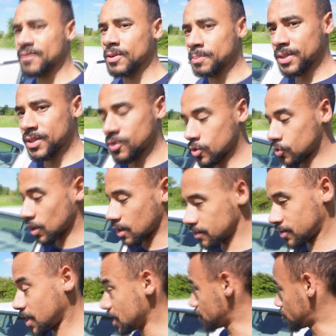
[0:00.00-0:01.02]
haven't been to
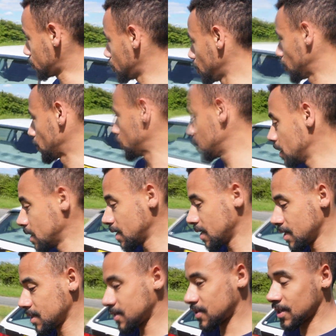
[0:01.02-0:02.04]
Drivers HQ
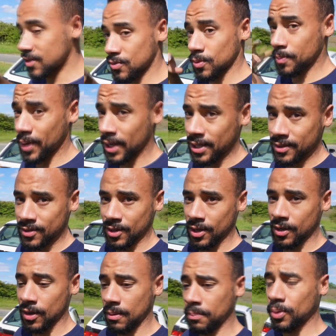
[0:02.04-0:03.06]
since we
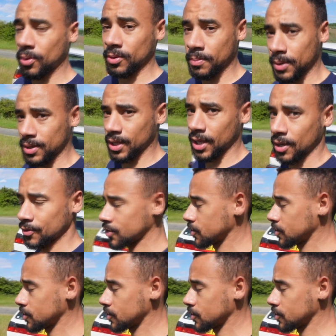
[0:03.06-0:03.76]
painted and put the body kit on